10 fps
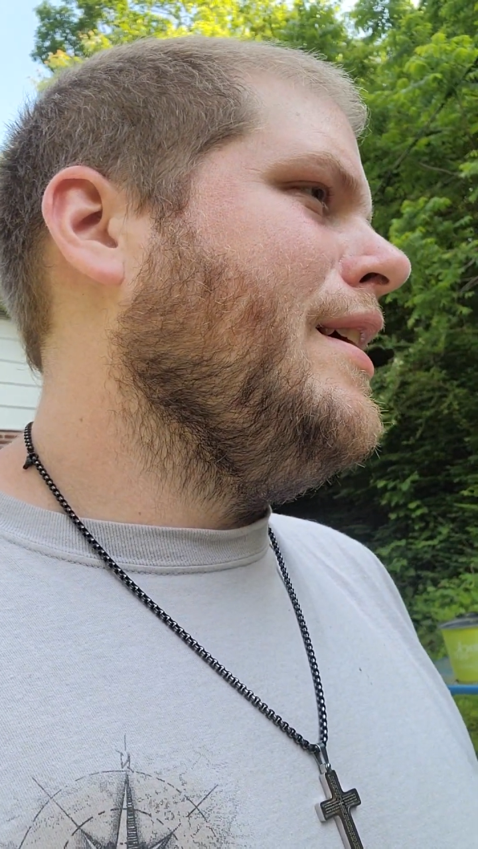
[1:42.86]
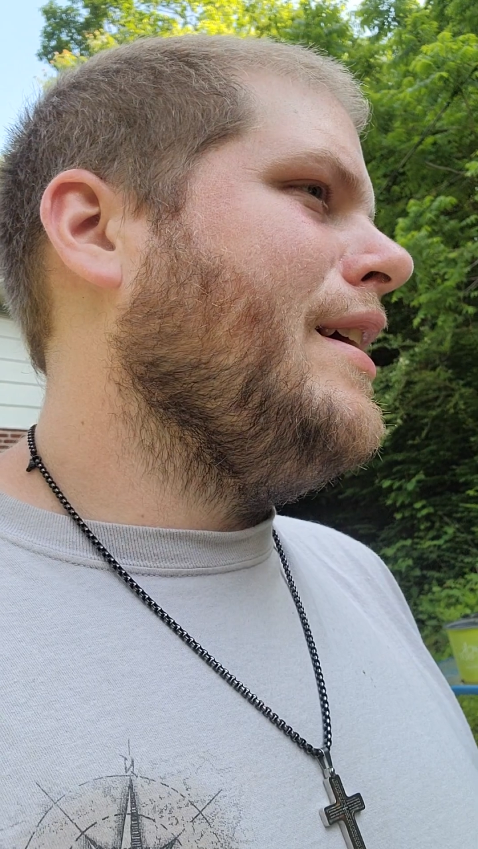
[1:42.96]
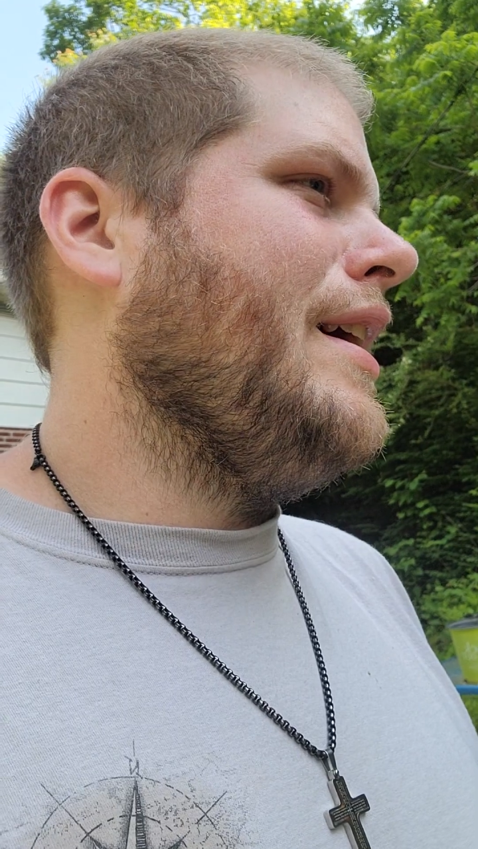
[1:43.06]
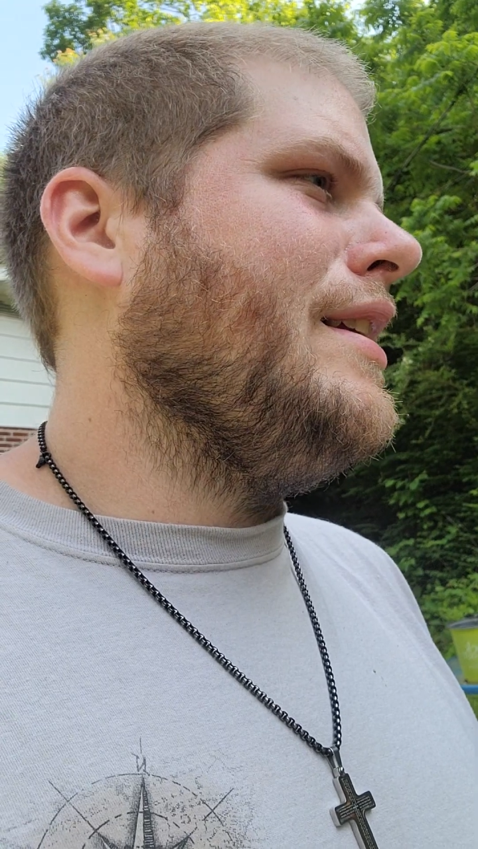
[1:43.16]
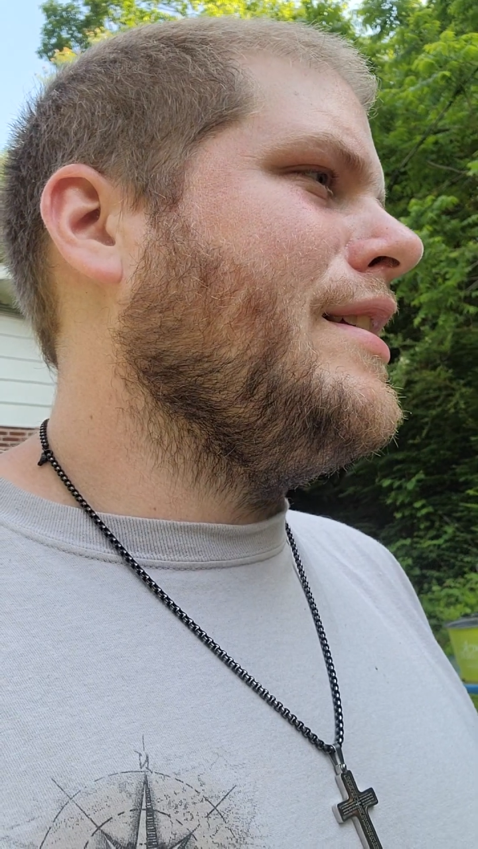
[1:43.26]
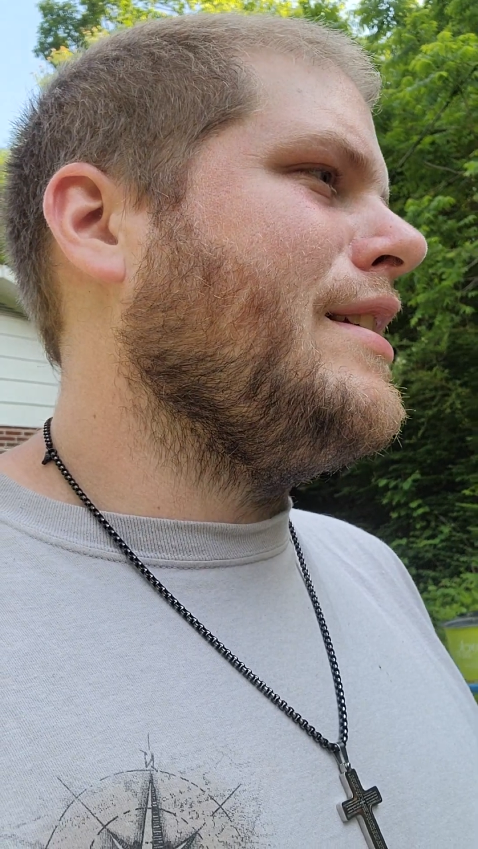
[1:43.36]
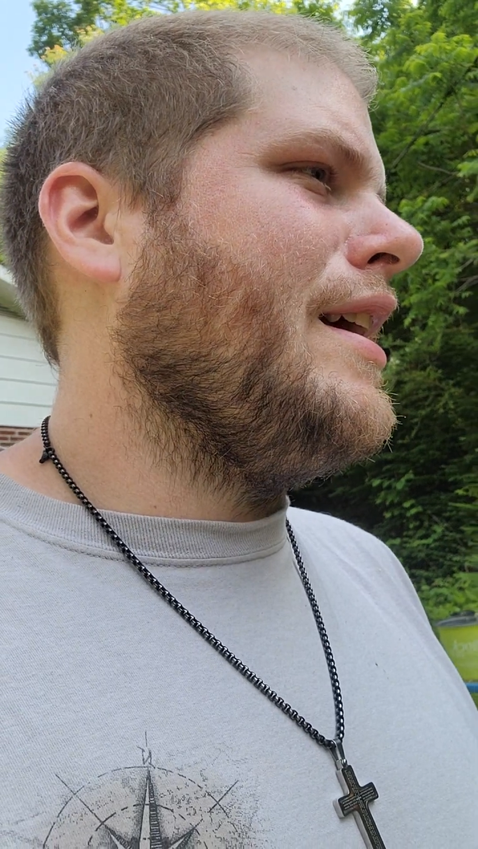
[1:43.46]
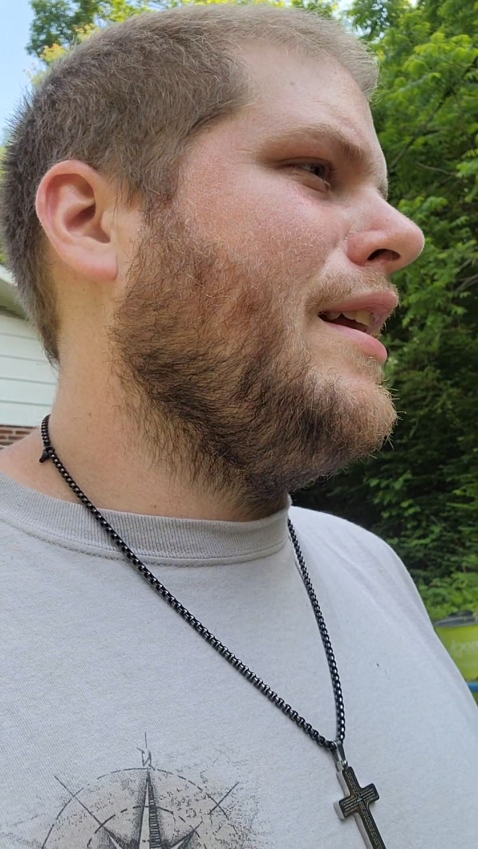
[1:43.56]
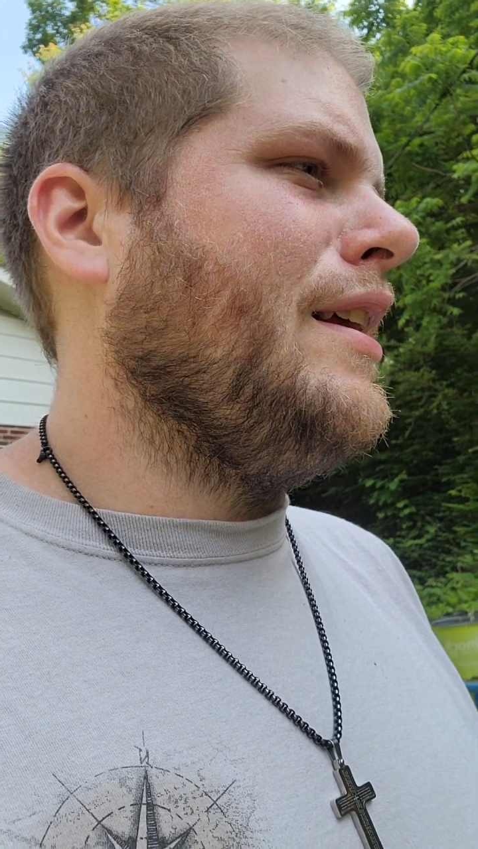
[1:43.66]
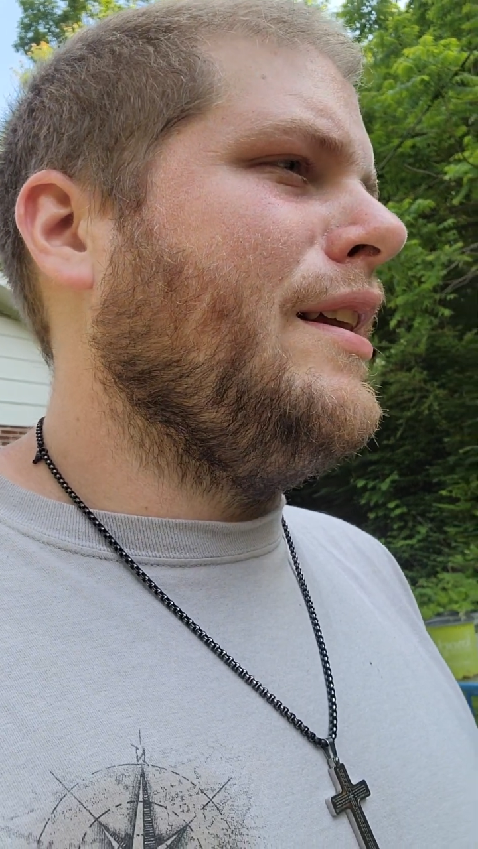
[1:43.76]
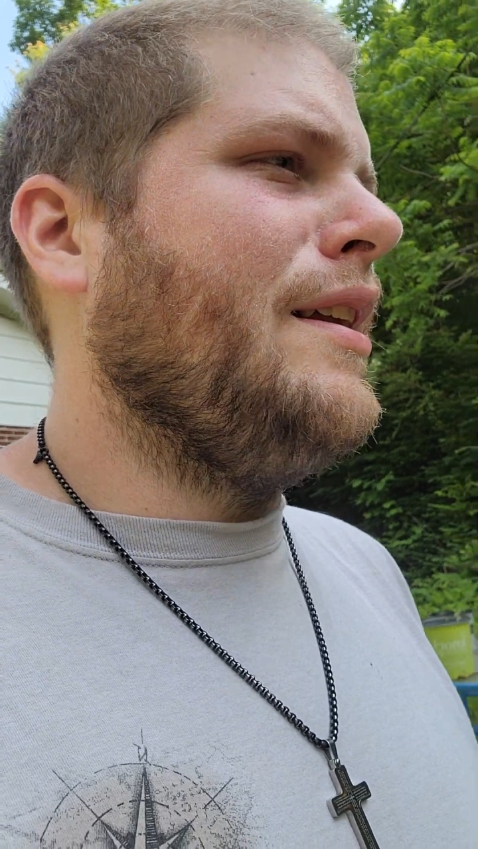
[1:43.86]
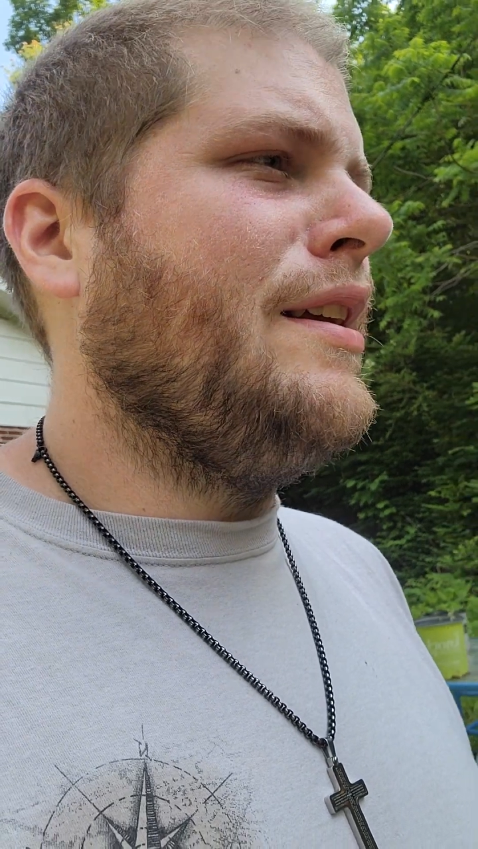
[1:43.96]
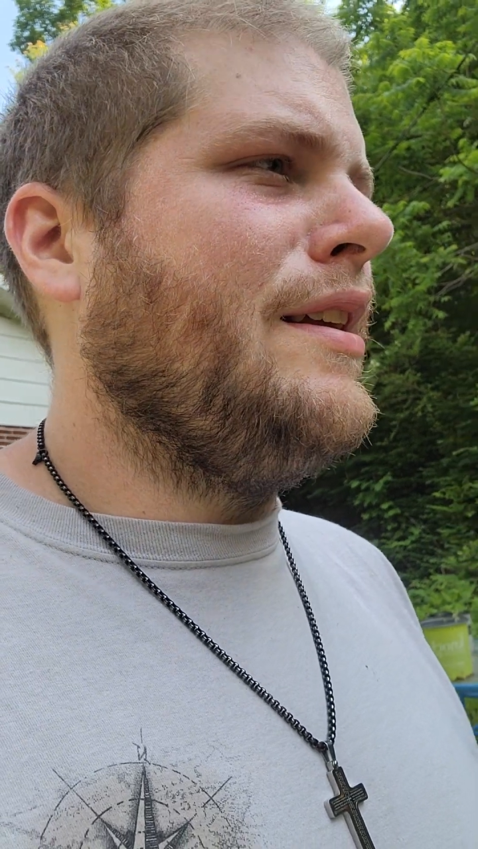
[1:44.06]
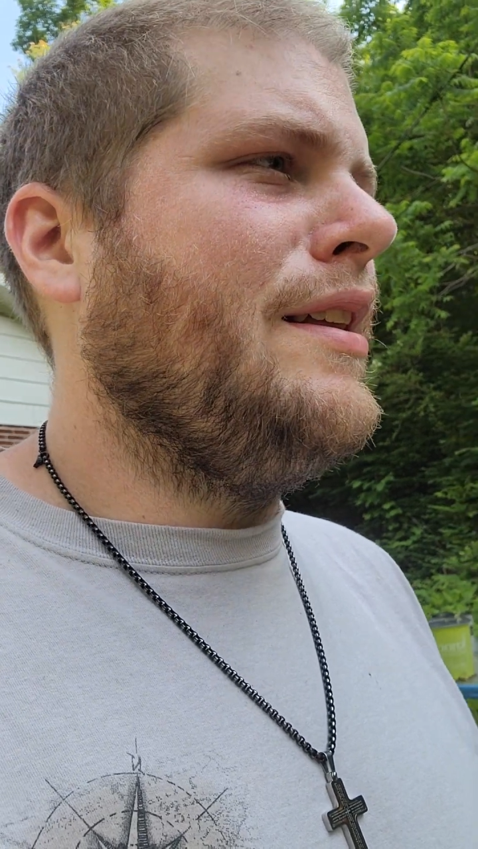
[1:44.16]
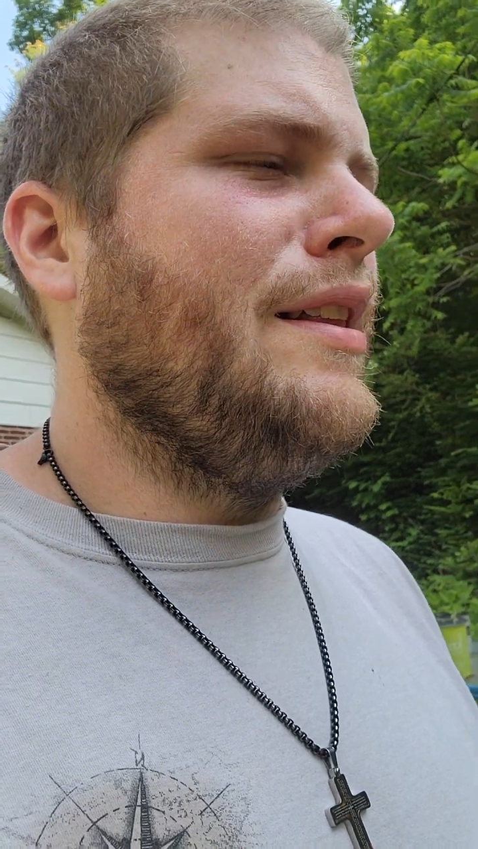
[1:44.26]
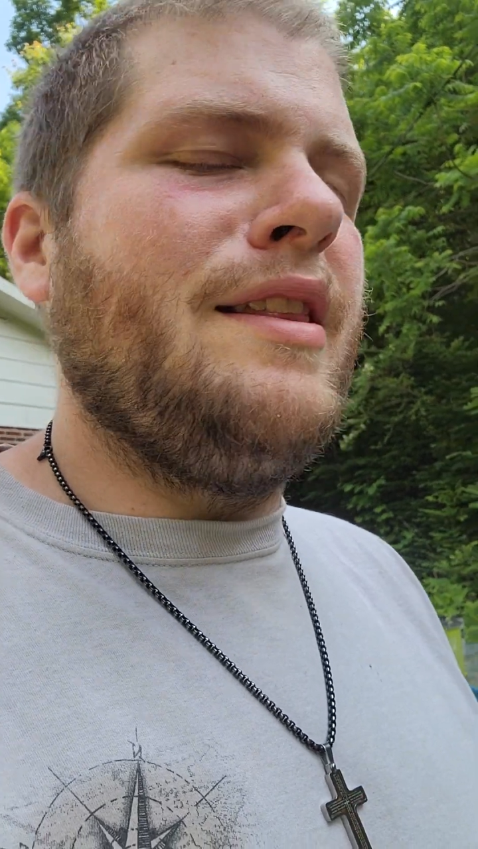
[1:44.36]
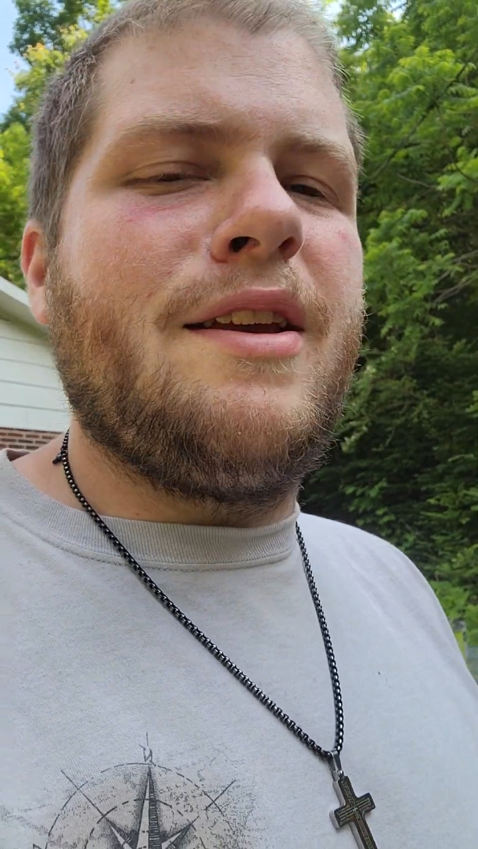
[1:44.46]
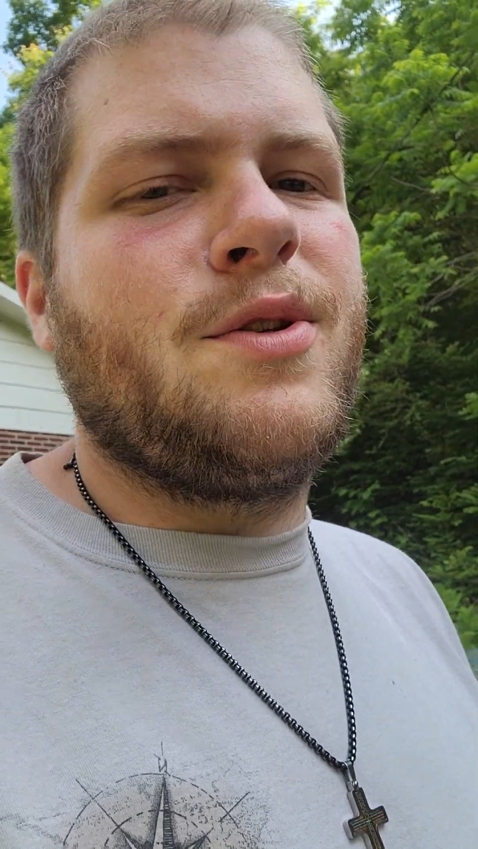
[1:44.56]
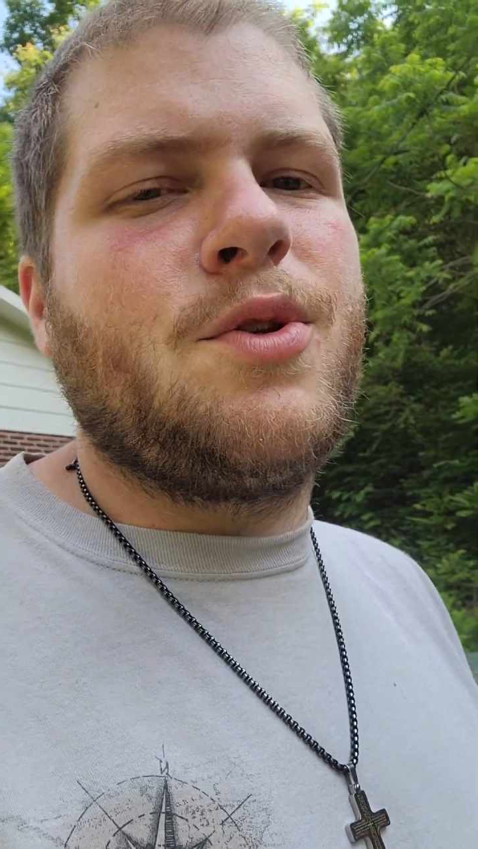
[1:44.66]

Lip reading: I decided this